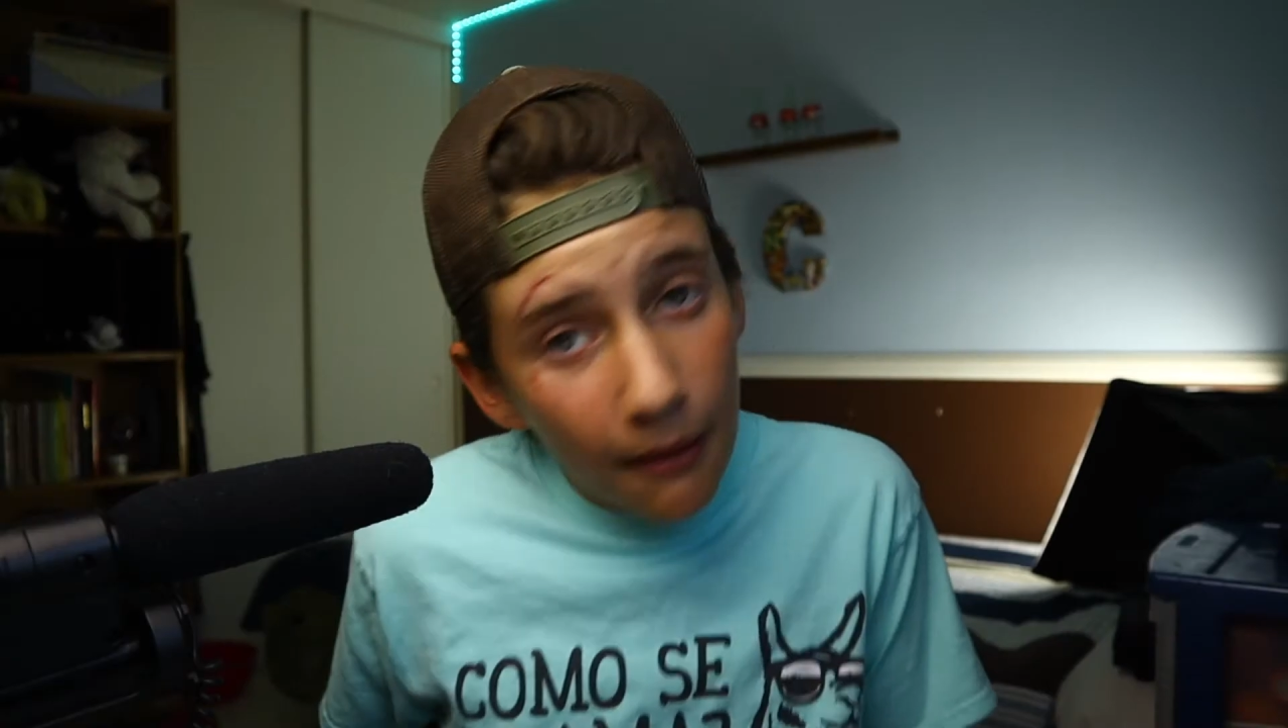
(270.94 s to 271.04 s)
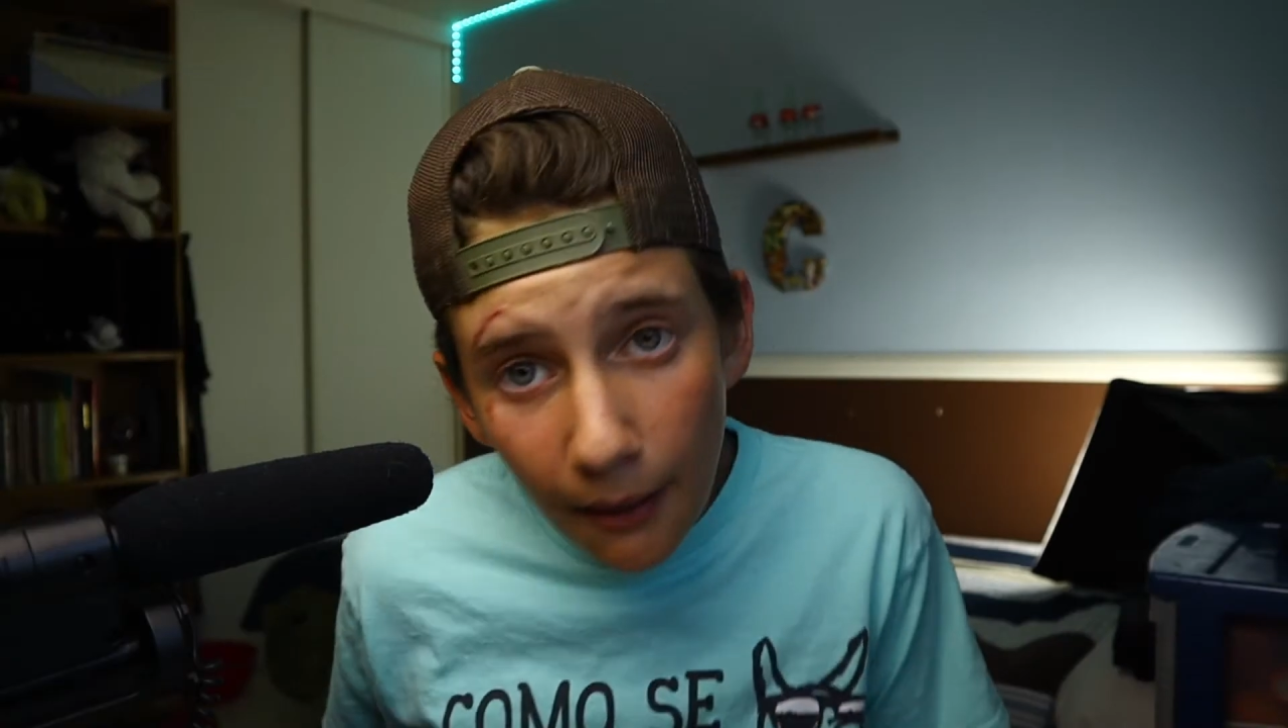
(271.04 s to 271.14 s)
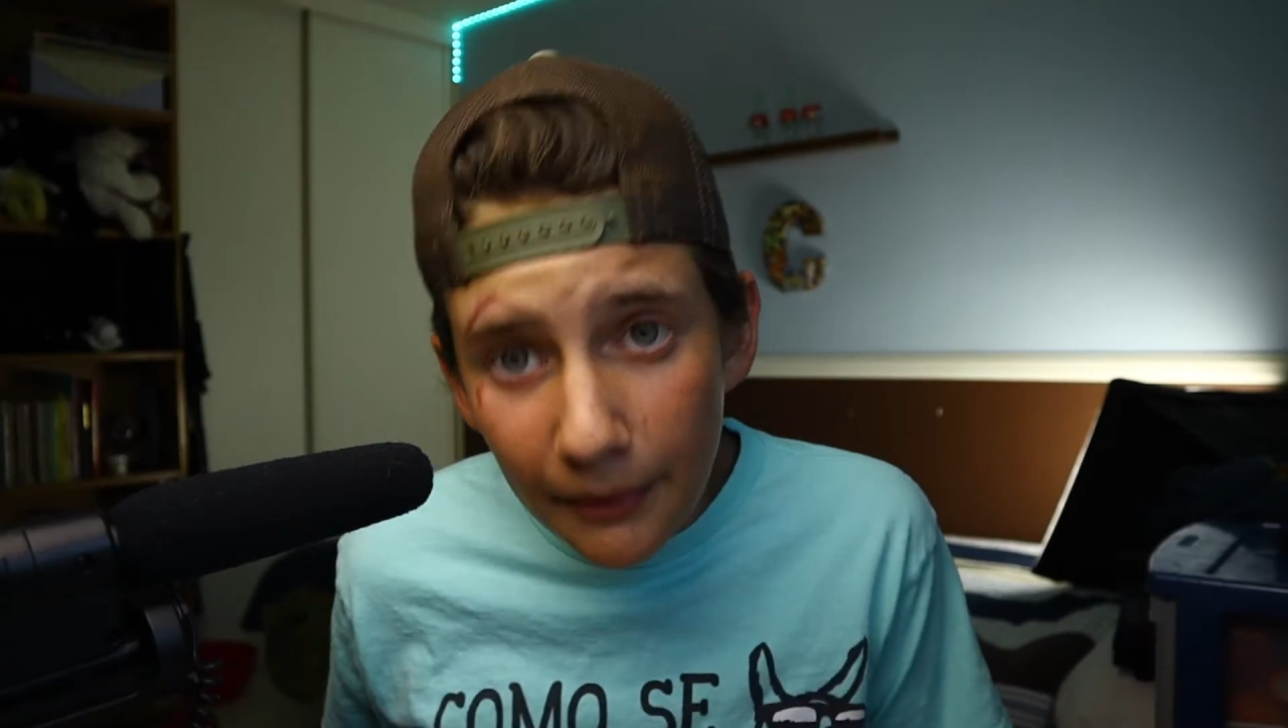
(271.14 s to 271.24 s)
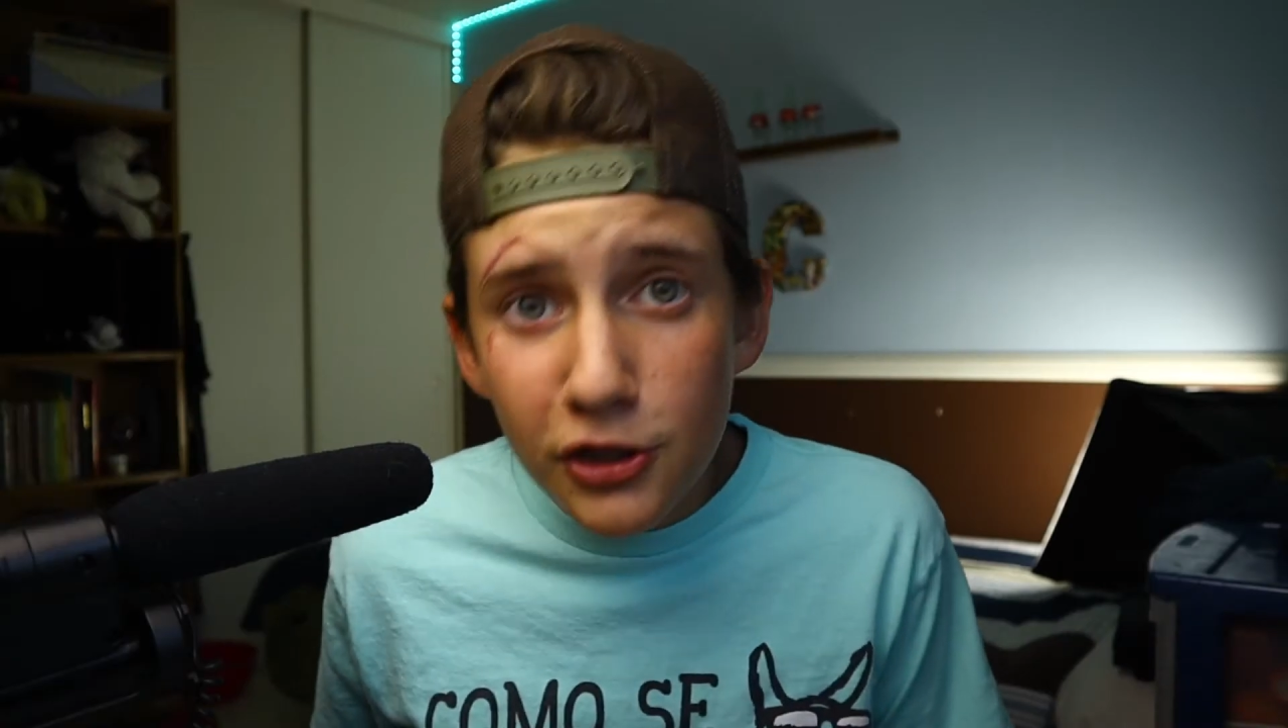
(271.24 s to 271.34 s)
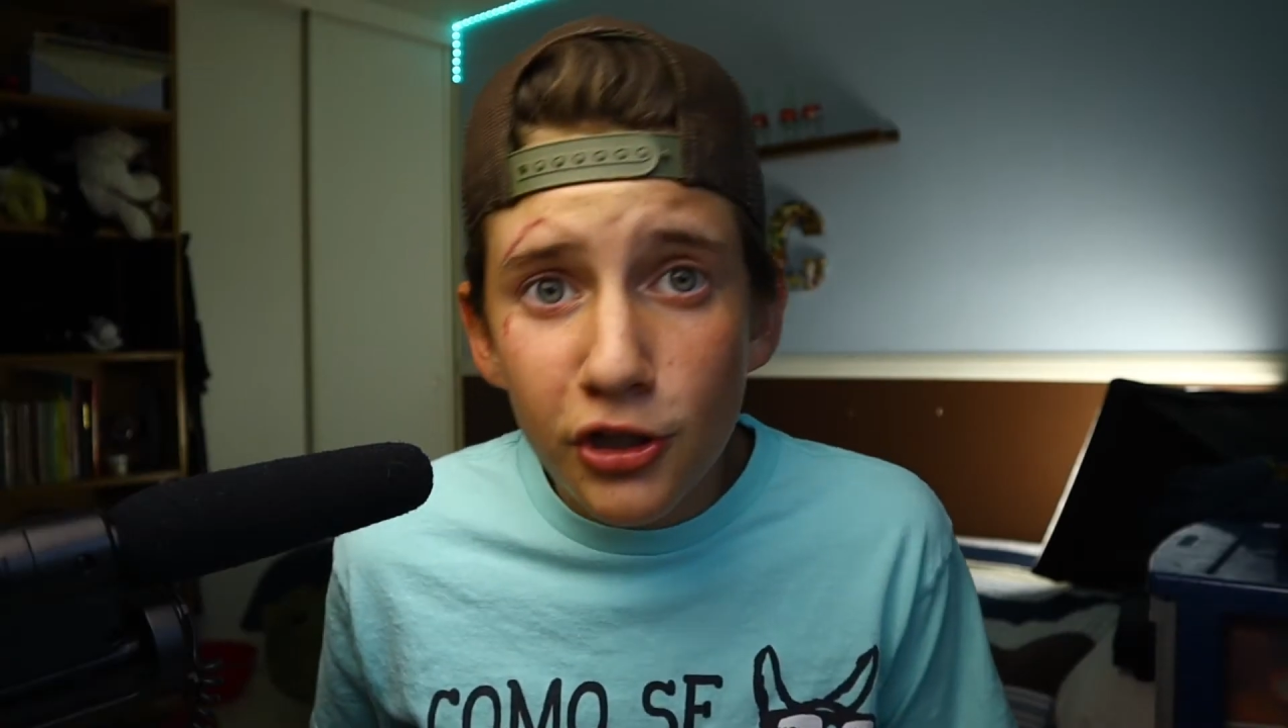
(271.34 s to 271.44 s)
I
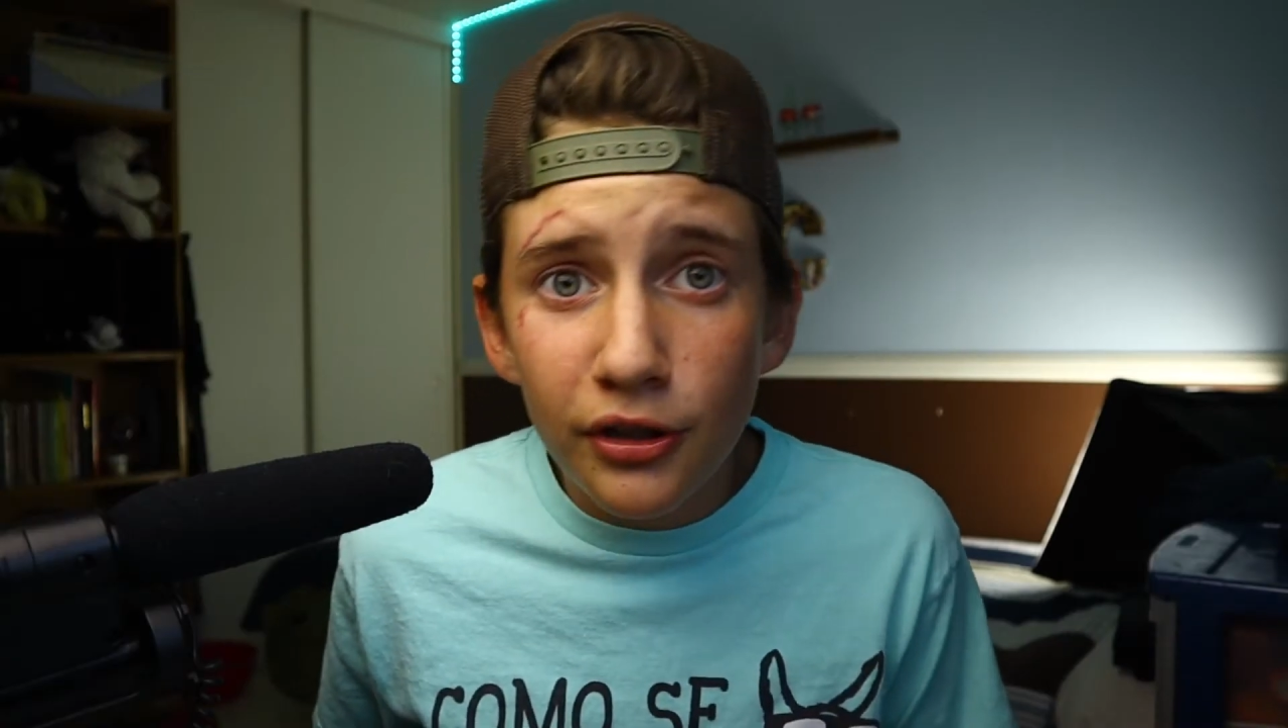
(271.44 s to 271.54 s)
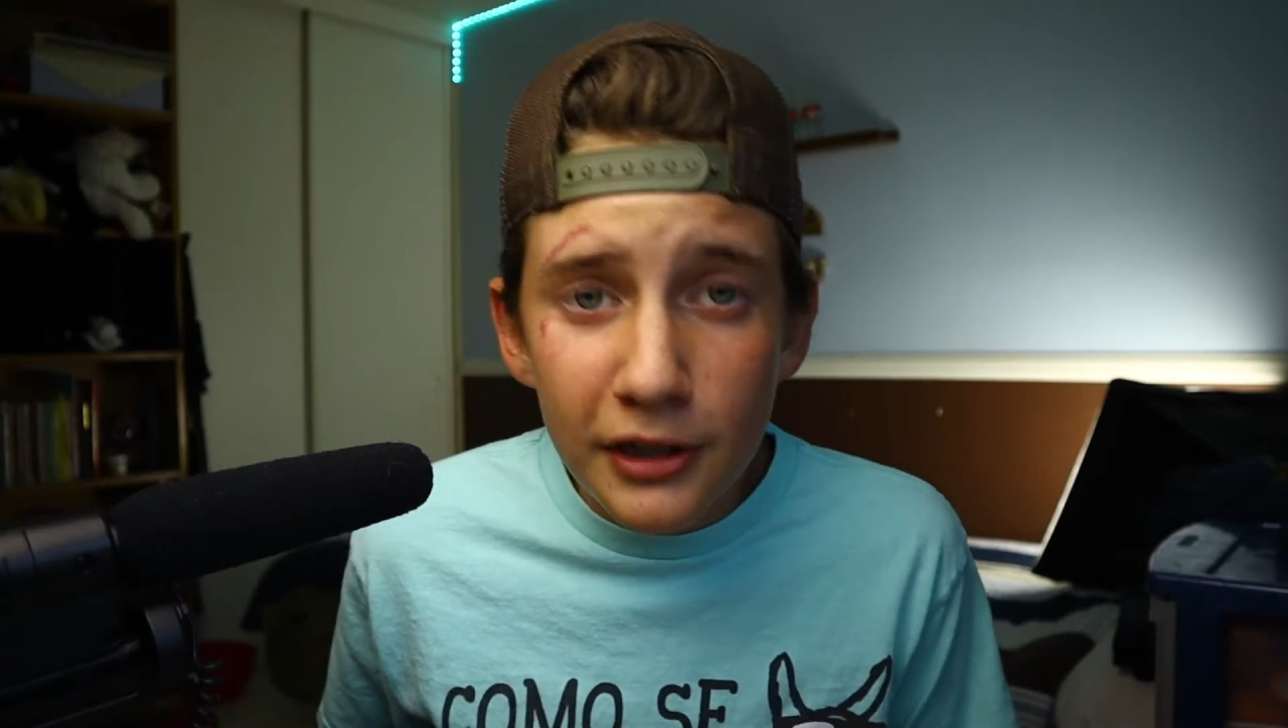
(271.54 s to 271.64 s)
mean, sure,